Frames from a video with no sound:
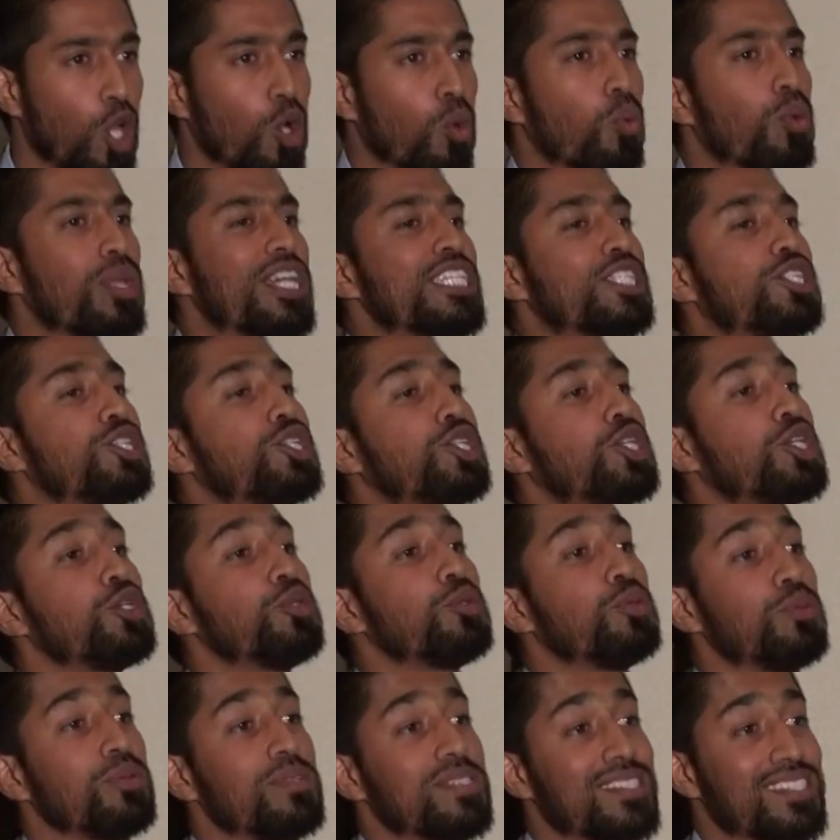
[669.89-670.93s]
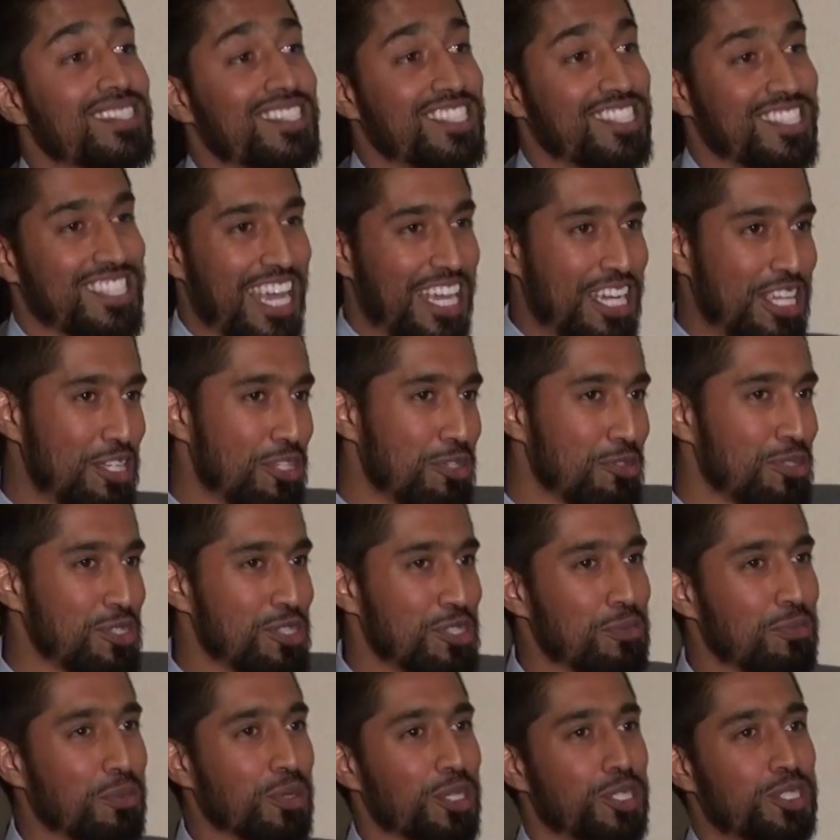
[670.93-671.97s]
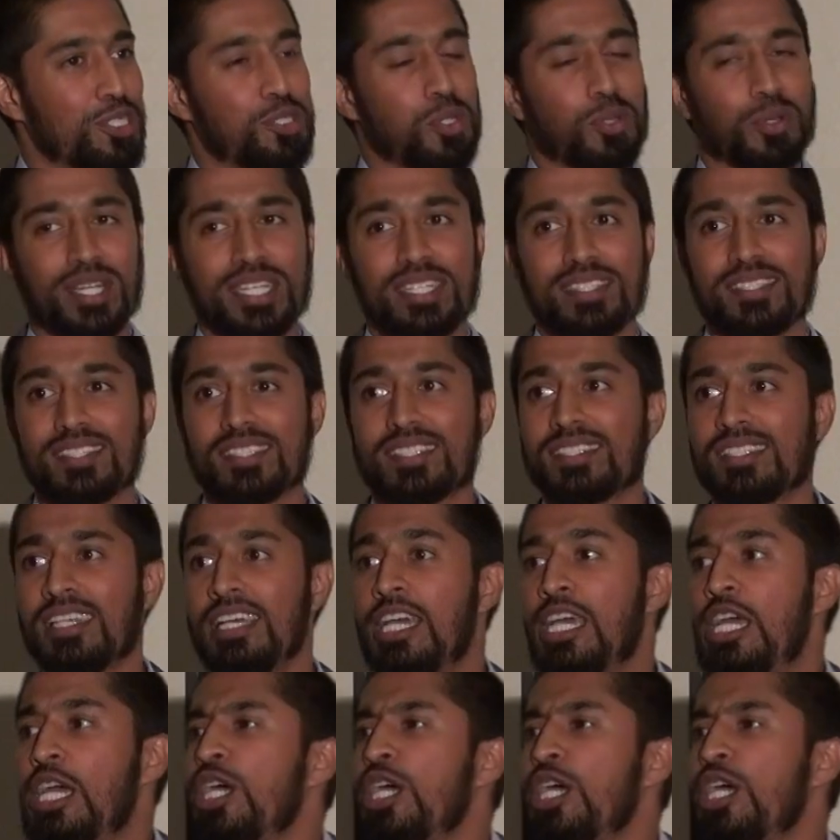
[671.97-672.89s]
We choose, and he used the word choice.